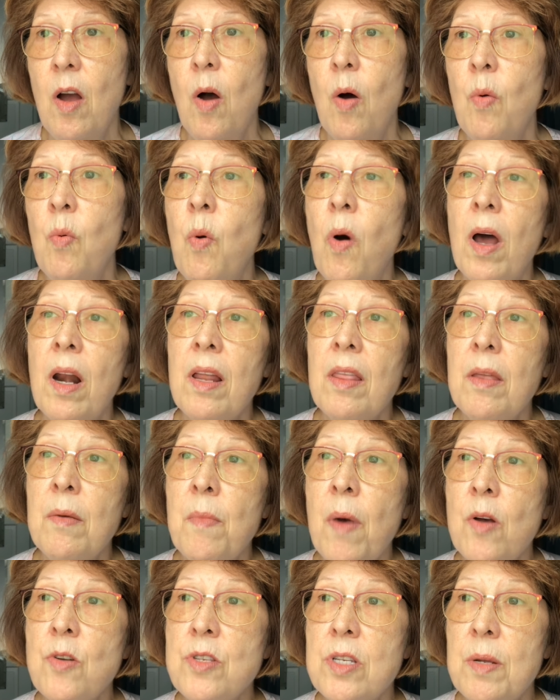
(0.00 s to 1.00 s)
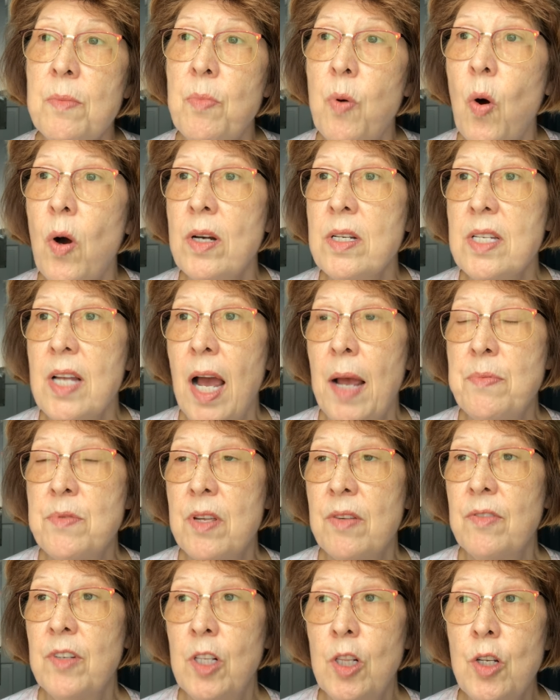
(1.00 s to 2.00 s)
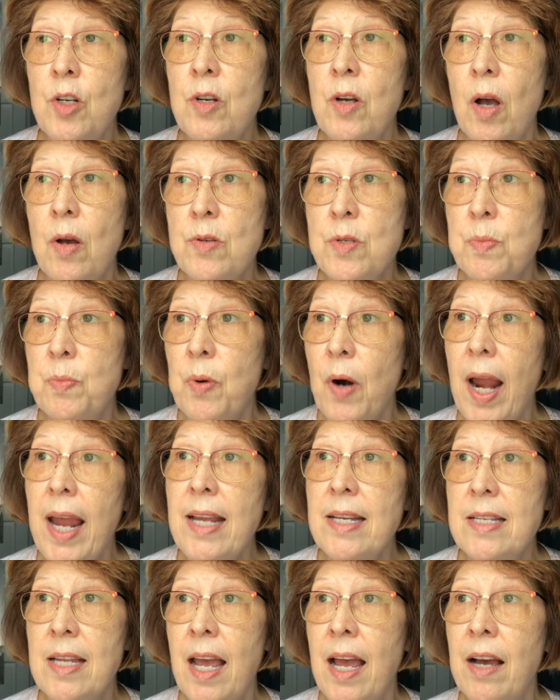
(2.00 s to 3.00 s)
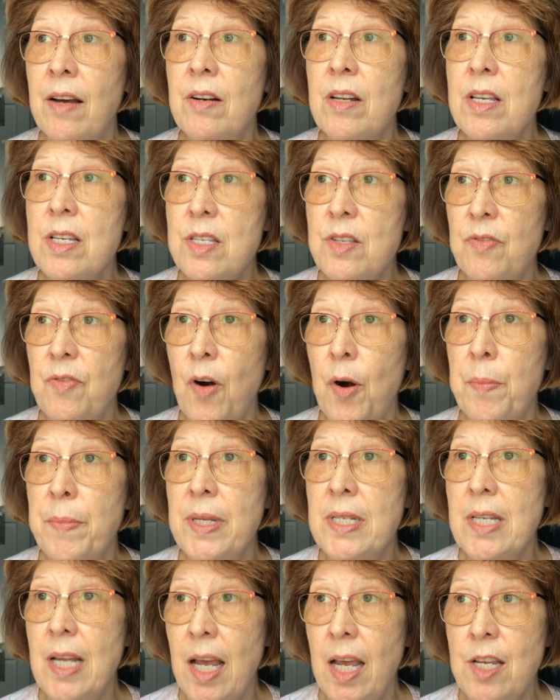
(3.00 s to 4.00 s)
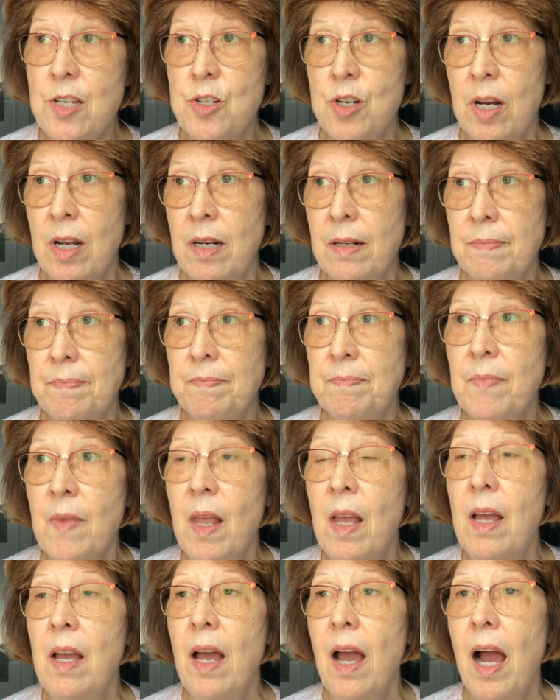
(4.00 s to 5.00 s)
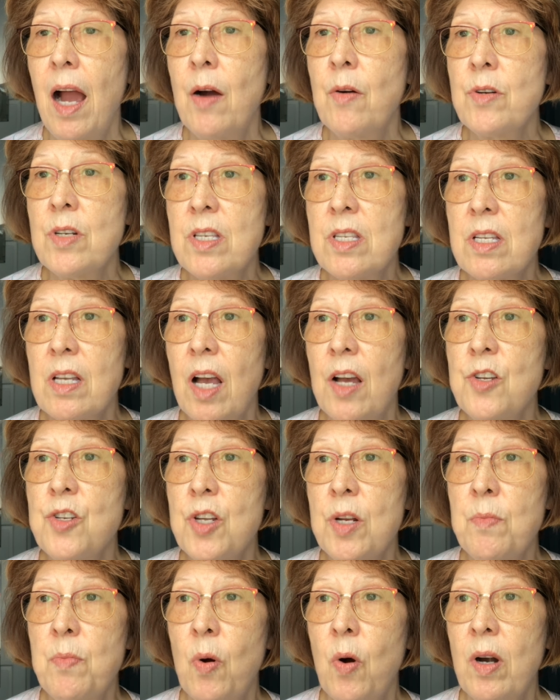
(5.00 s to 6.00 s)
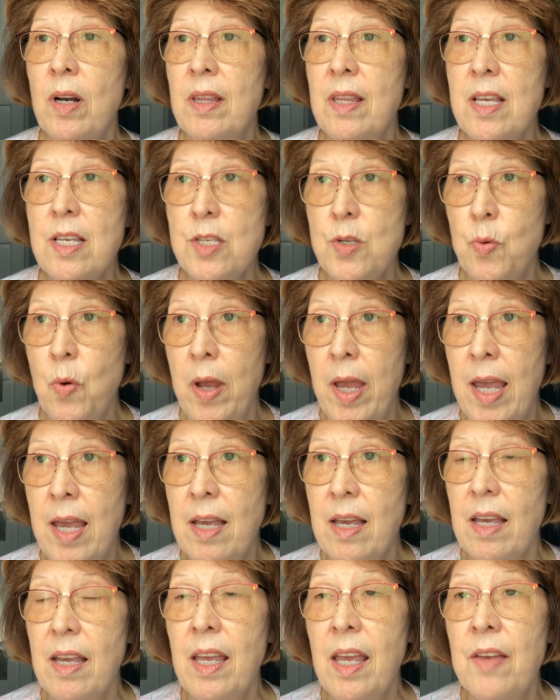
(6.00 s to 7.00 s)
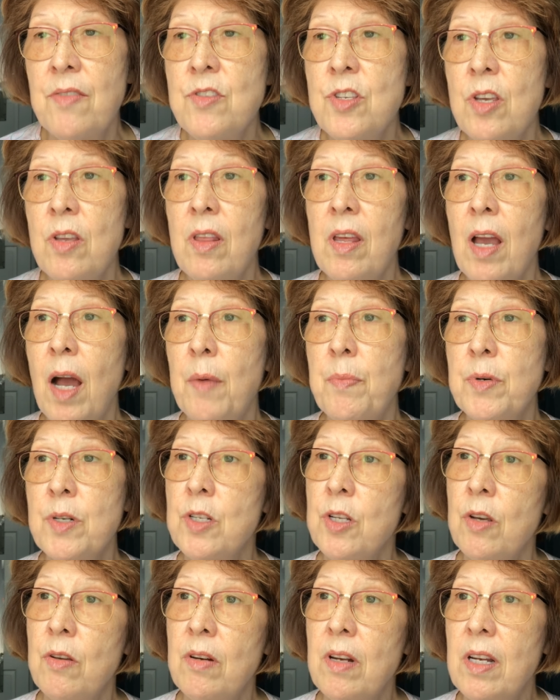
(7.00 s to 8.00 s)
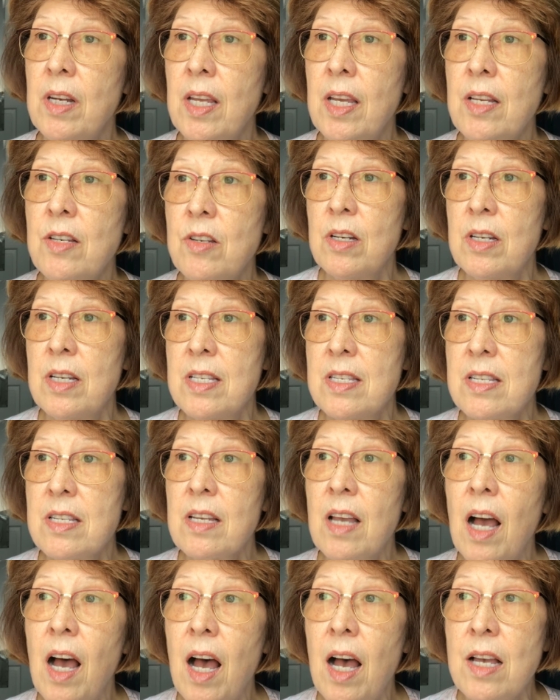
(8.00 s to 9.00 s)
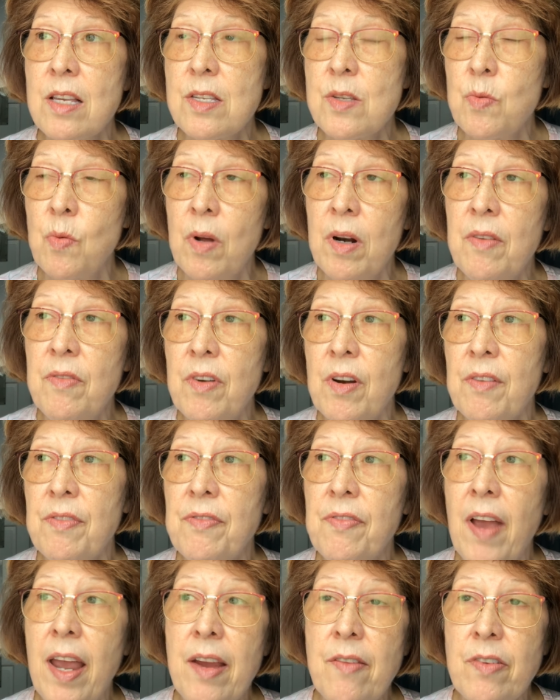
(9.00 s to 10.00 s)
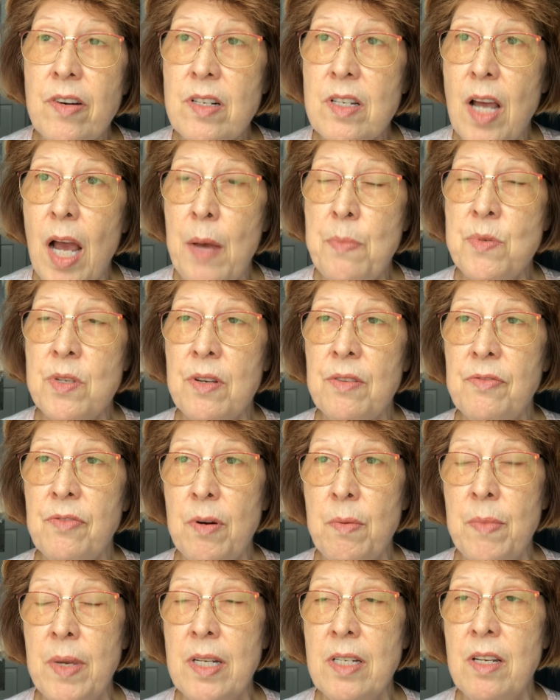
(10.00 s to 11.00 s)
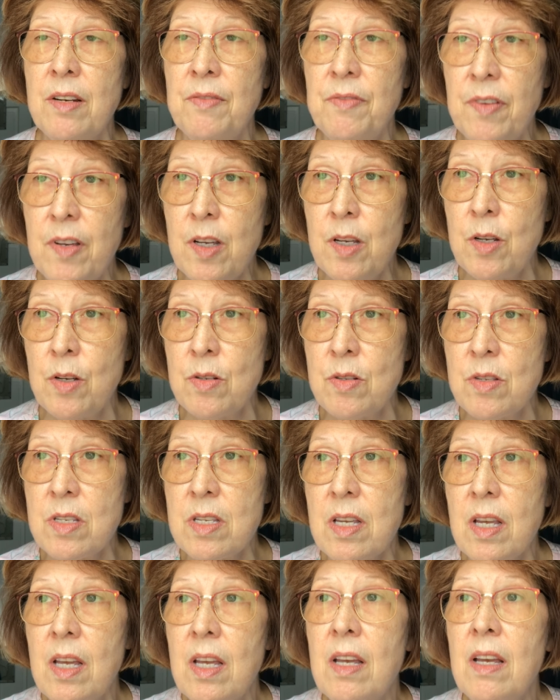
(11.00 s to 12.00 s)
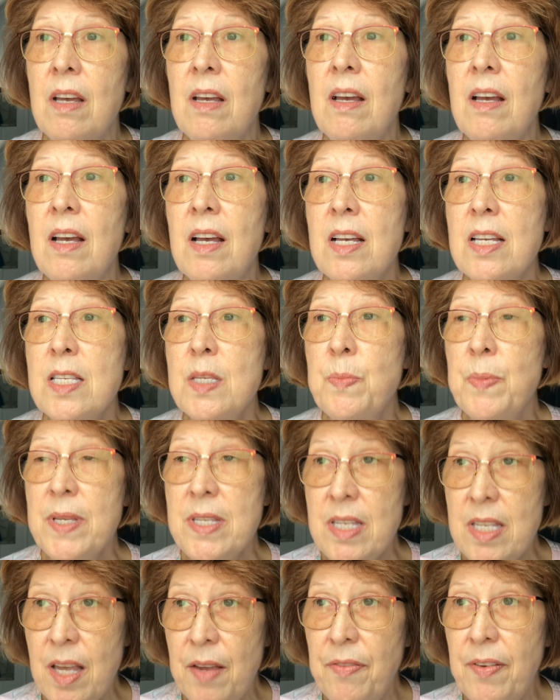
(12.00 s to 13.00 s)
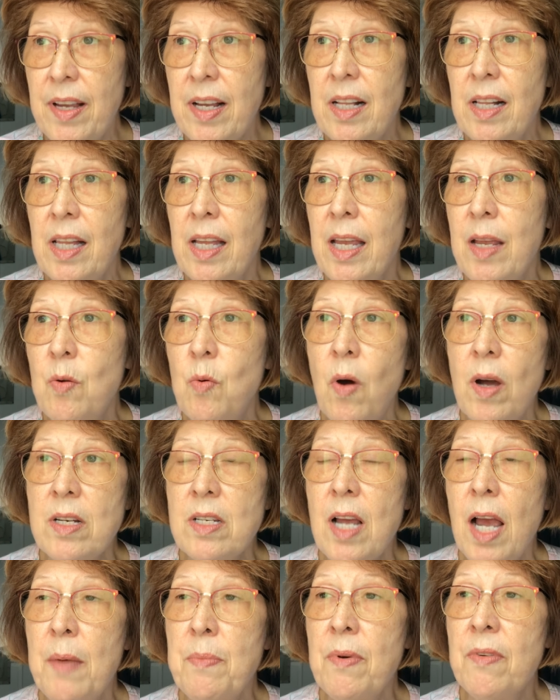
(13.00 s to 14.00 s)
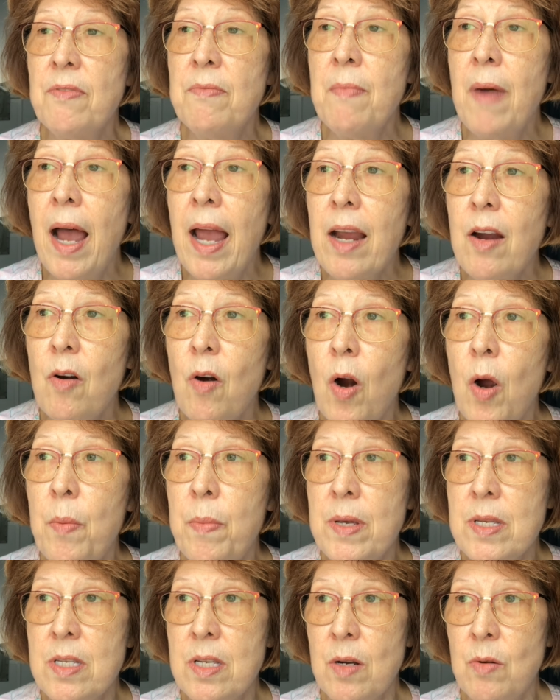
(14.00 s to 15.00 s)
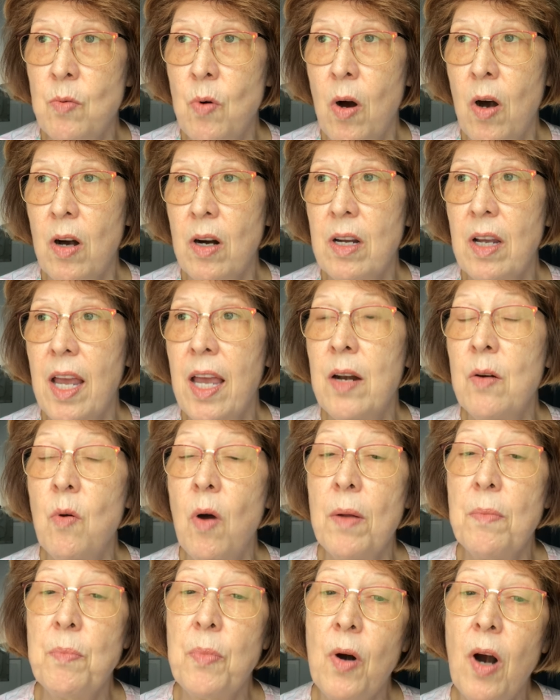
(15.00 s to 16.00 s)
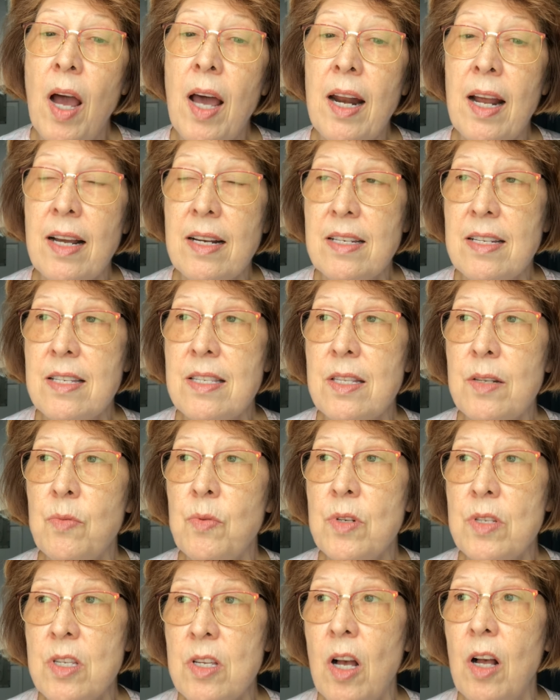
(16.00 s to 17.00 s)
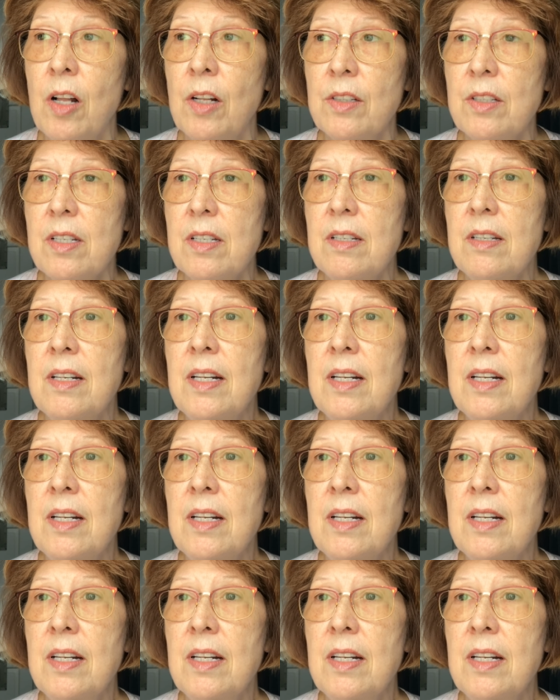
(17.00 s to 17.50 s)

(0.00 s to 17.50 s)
One of the most important types of glucose breakdown is fermentation. Our discussion board this week gives you the opportunity discuss one of your favorite types of fermented foods. Specifically, what type of microbe is at work and what product is the result.